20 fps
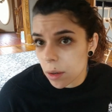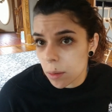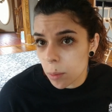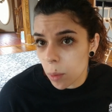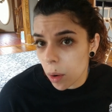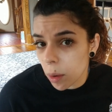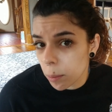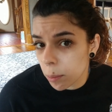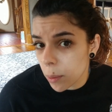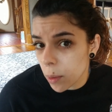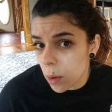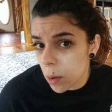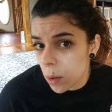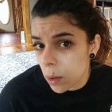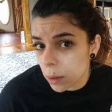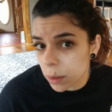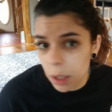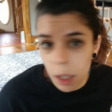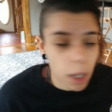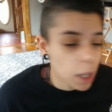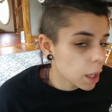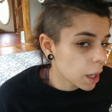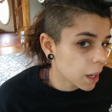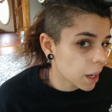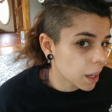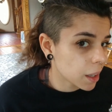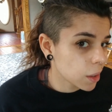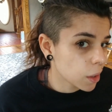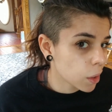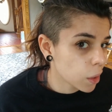They're more bold.
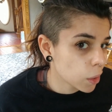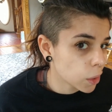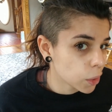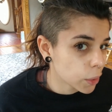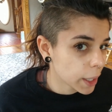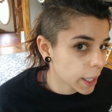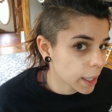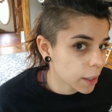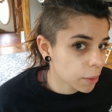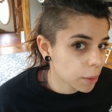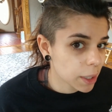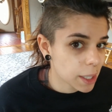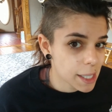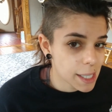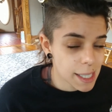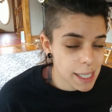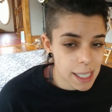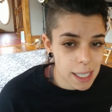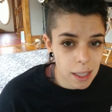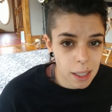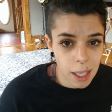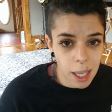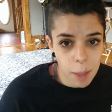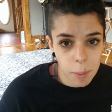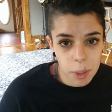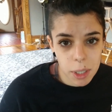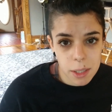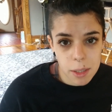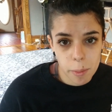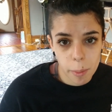I know you can't really see, the
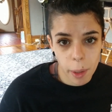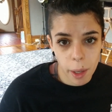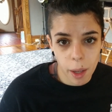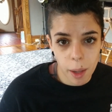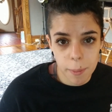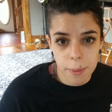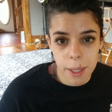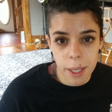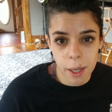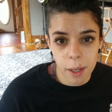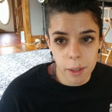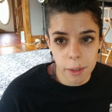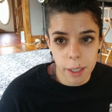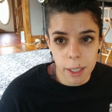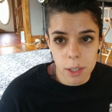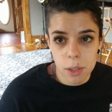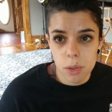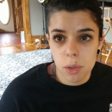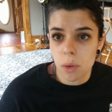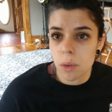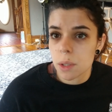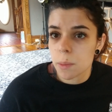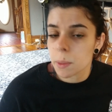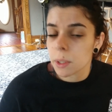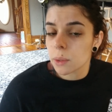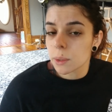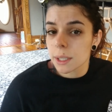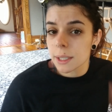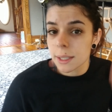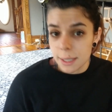camera doesn't pick up the hair-like strokes,
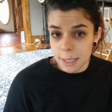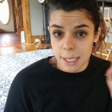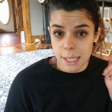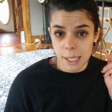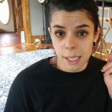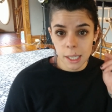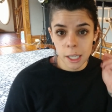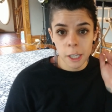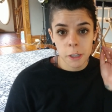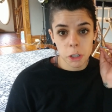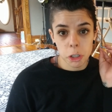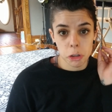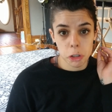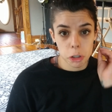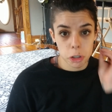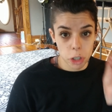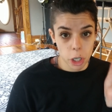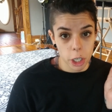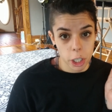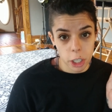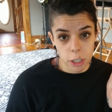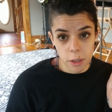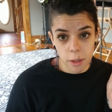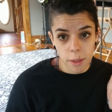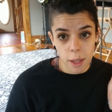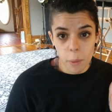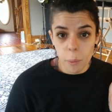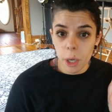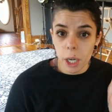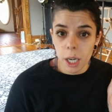but you can see that they're darker
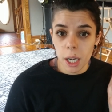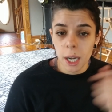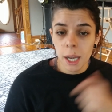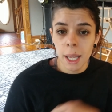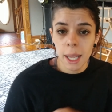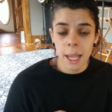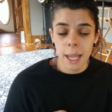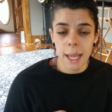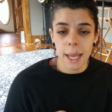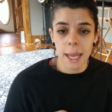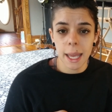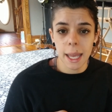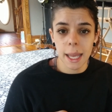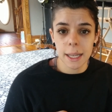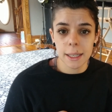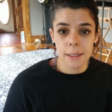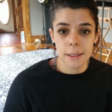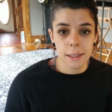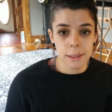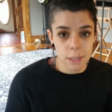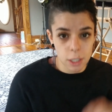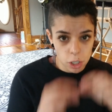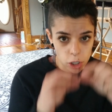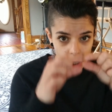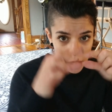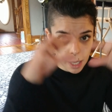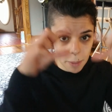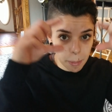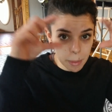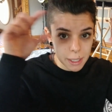than they were and that the
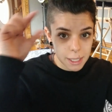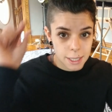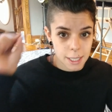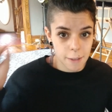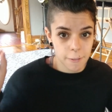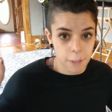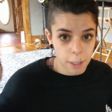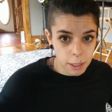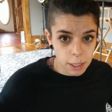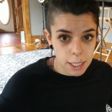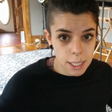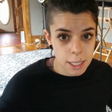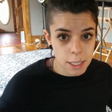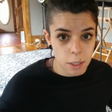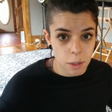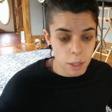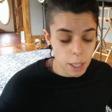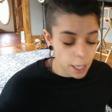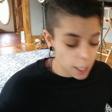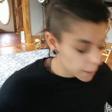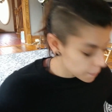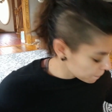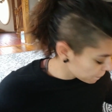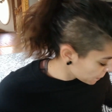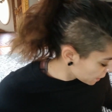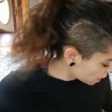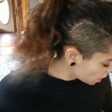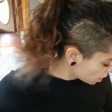shape is definitely still there.